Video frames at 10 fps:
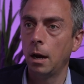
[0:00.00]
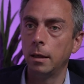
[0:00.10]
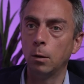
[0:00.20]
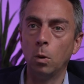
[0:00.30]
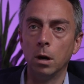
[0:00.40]

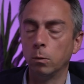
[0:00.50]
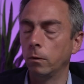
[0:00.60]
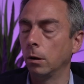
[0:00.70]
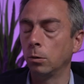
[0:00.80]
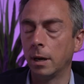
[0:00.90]
and they work with
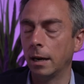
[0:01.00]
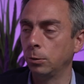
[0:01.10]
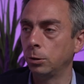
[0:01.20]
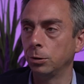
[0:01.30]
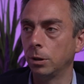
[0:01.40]
local
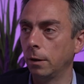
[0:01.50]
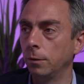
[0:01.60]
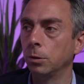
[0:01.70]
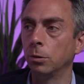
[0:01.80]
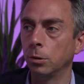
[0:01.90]
councils and
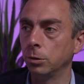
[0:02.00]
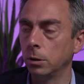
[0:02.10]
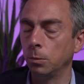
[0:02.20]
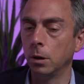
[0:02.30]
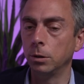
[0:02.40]
others on
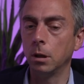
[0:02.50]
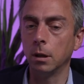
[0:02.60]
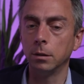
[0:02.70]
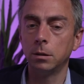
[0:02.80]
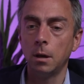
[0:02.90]
some of those
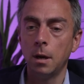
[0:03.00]
things.